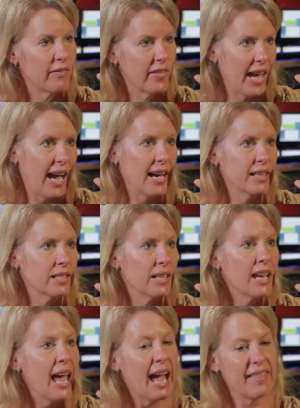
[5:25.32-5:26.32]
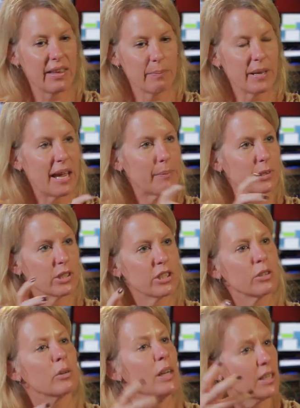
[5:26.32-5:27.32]
of that and then be able
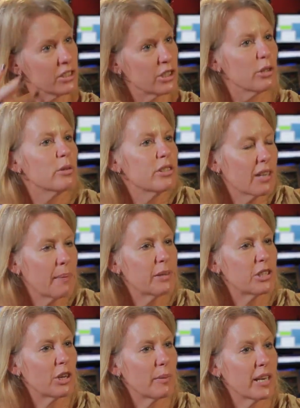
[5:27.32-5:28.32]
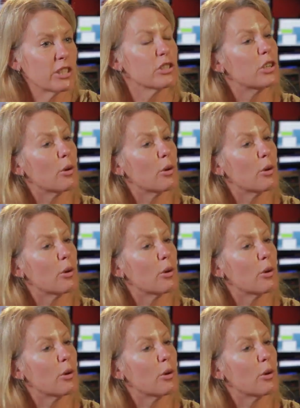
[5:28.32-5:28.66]
to do some determination.